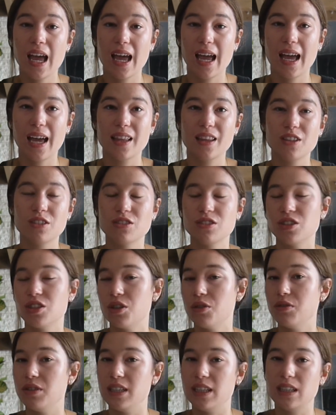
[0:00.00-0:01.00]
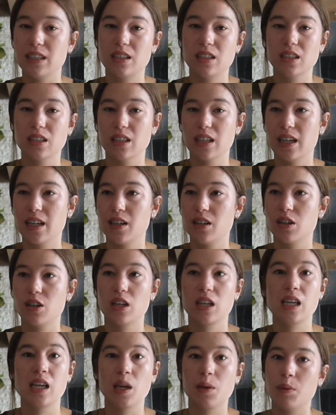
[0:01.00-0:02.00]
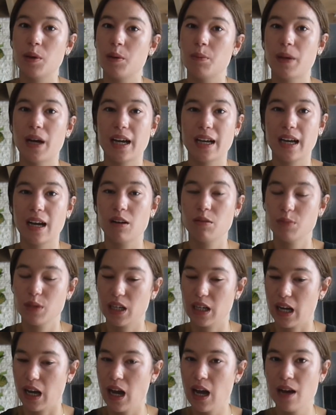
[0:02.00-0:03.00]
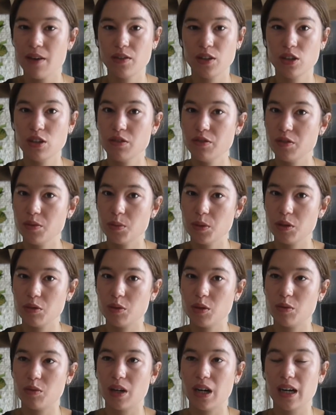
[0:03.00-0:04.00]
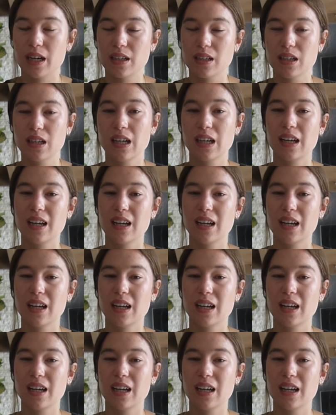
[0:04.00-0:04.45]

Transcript: and there's no need to email back out and be like, I haven't heard from you in a while.